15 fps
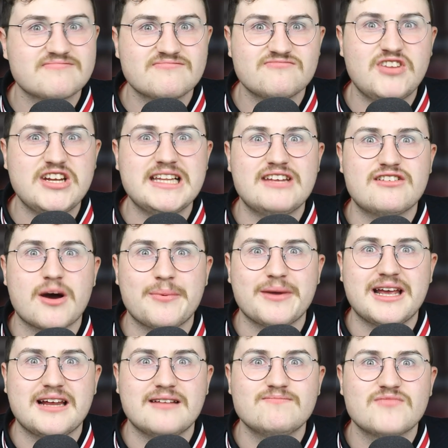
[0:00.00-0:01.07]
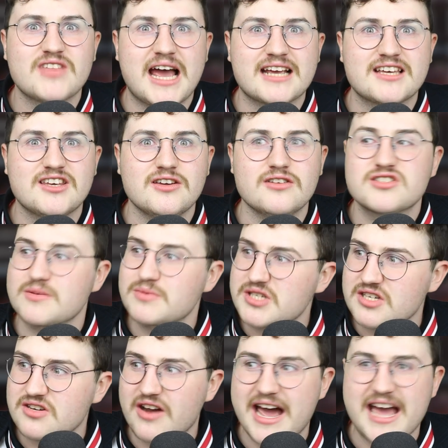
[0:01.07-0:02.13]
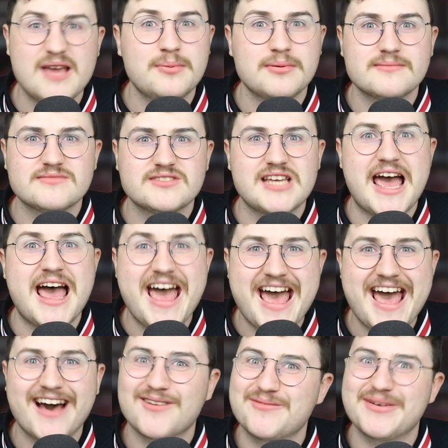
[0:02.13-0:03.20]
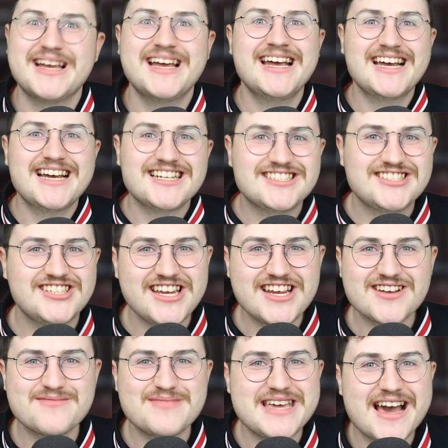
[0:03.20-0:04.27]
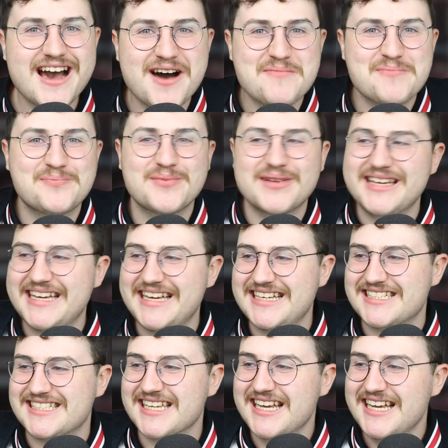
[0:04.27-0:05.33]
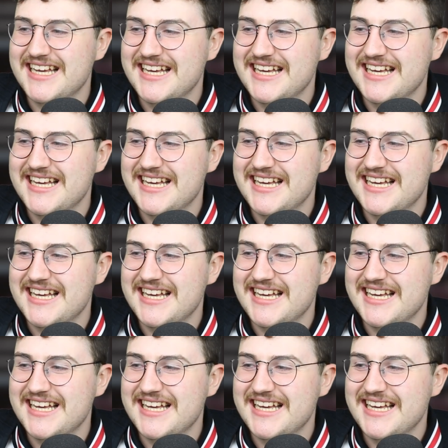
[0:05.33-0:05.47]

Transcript: really rub it in, thank you. Subscribe to help cheer me up, please.